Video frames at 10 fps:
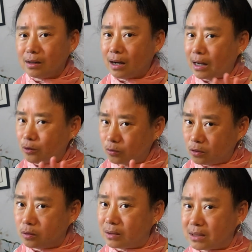I don't
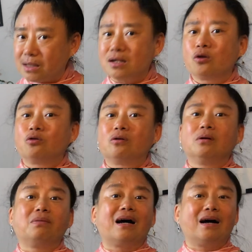know what is the story
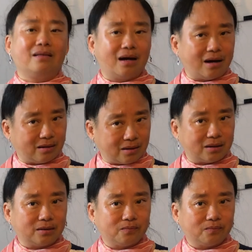behind that,